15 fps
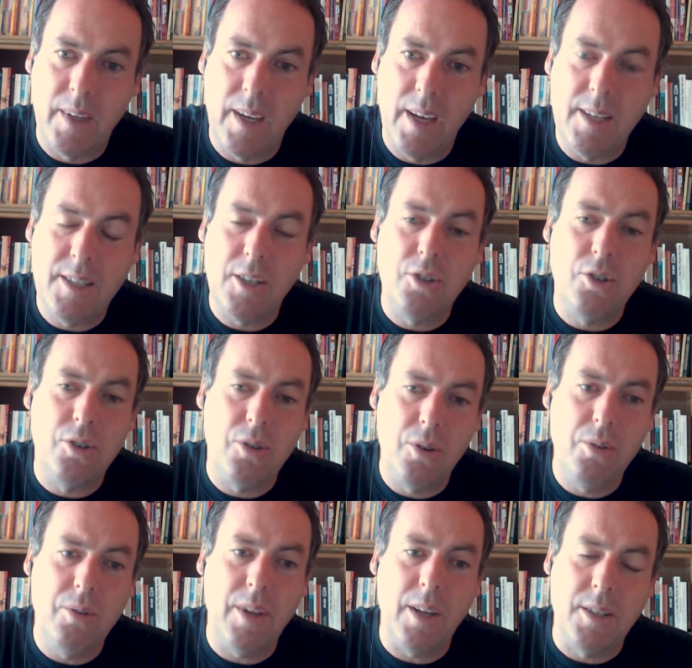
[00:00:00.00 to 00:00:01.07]
Is it
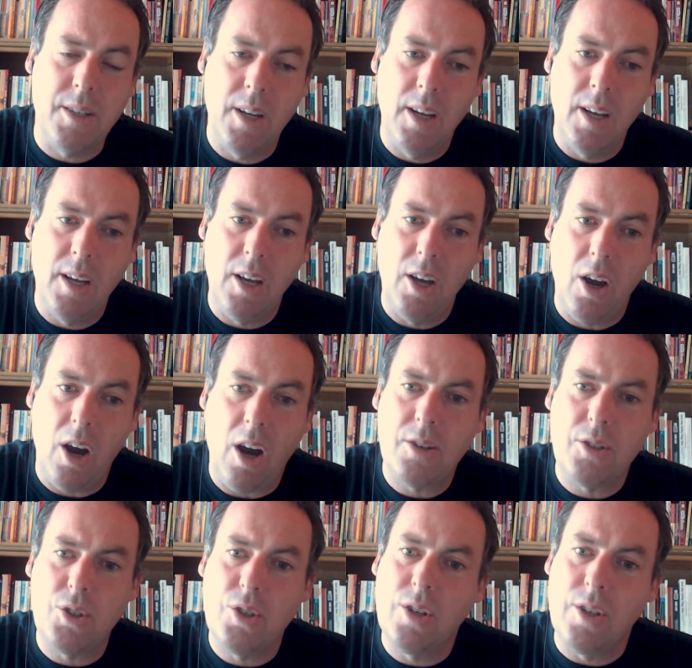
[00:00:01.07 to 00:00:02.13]
true that
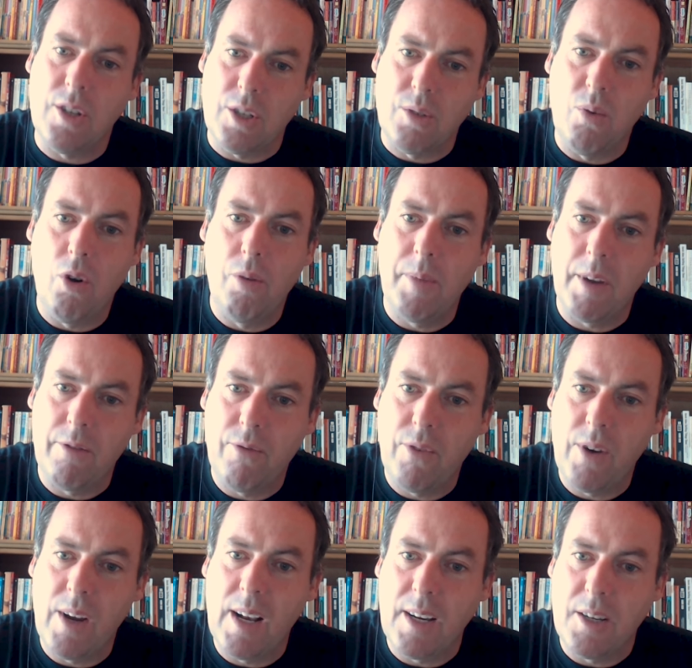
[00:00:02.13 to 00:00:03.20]
oxygen is roaming
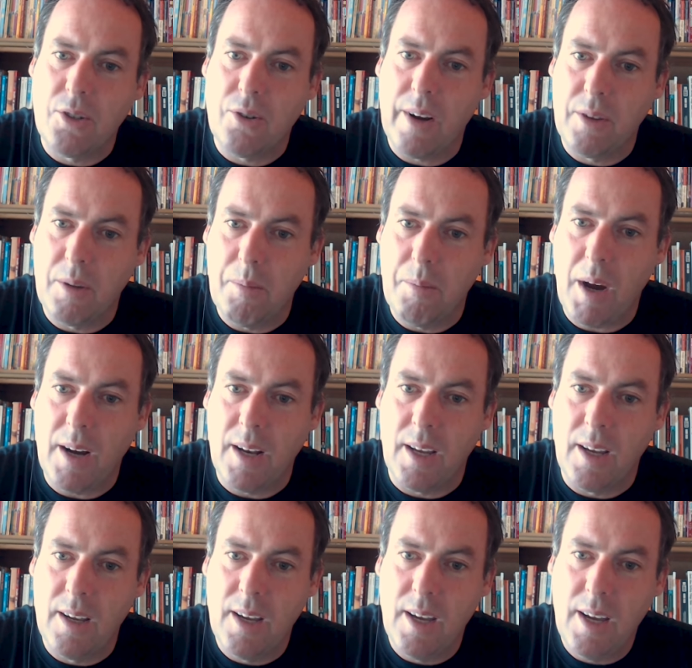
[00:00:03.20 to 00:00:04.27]
freely throughout the body?
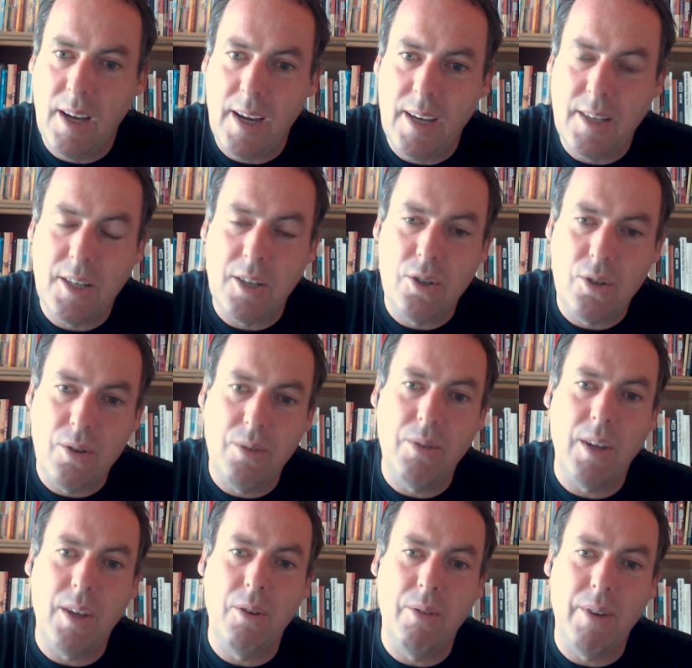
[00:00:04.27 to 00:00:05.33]
Is it true
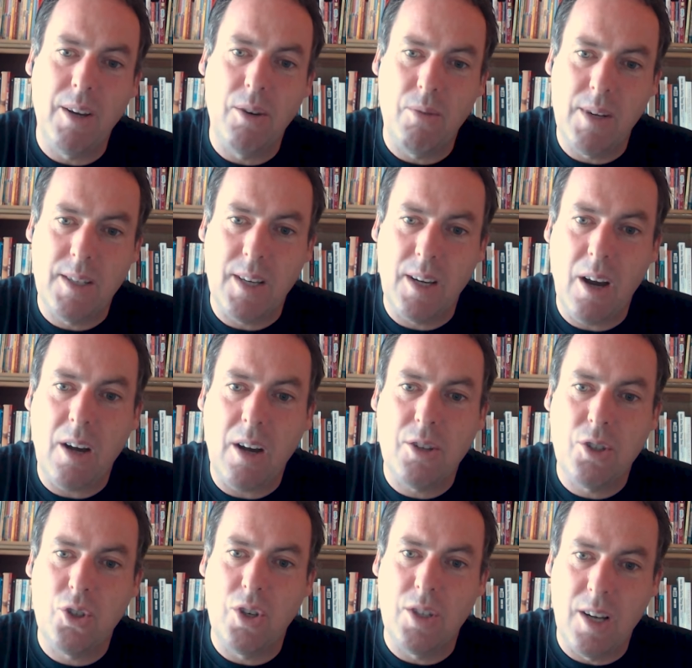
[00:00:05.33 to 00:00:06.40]
that you're increasing
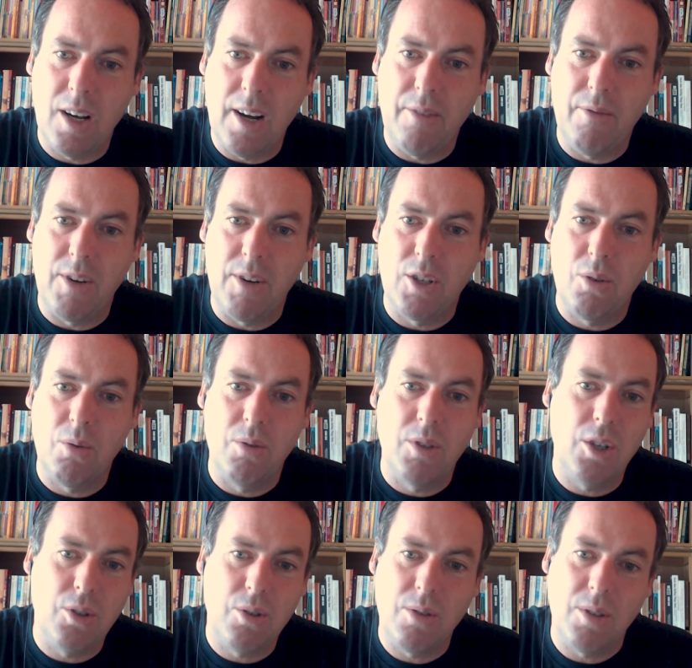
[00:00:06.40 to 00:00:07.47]
oxygen delivery to
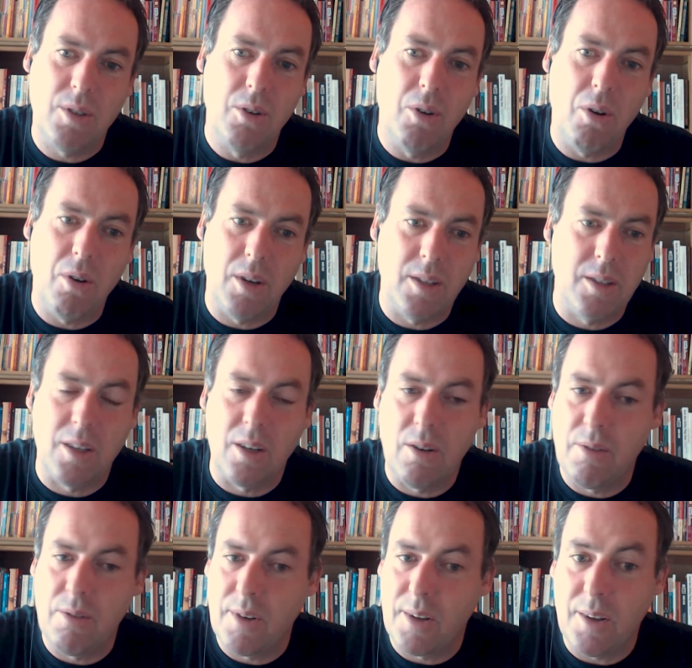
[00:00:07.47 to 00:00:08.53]
tissues and organs,
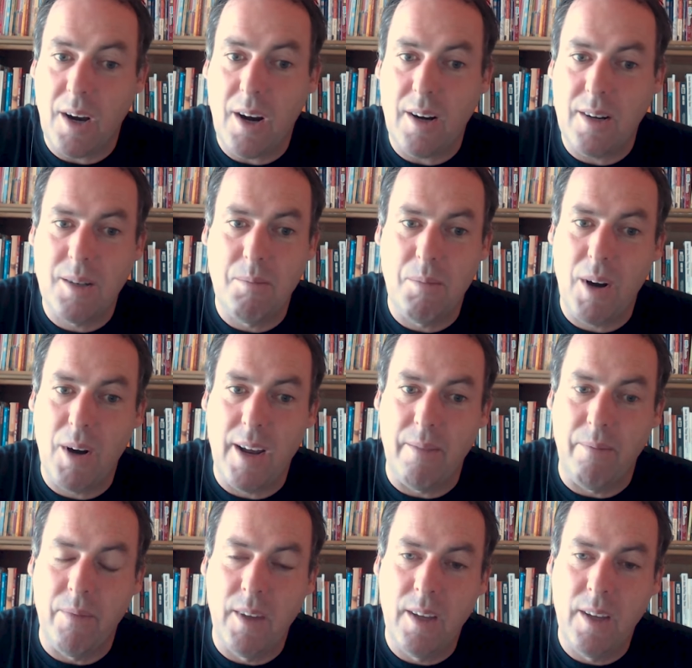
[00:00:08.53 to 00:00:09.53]
including the heart and brain?